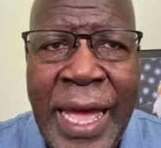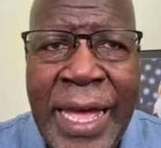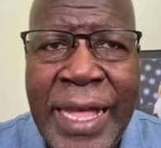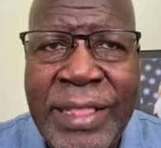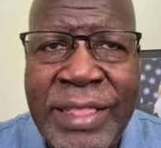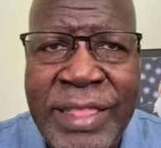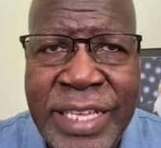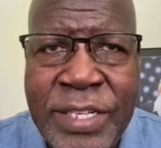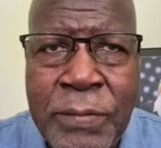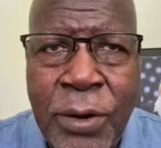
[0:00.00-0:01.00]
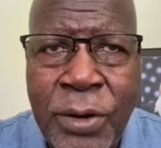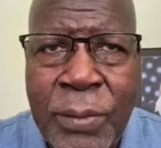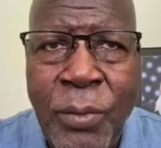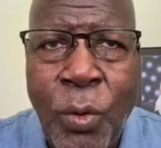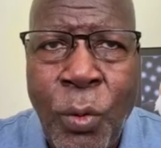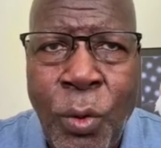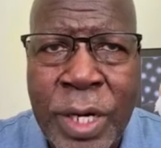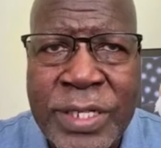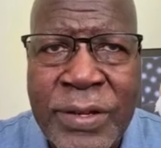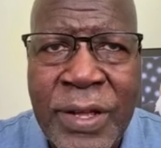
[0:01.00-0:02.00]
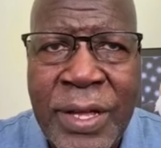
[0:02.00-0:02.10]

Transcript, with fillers: and this program works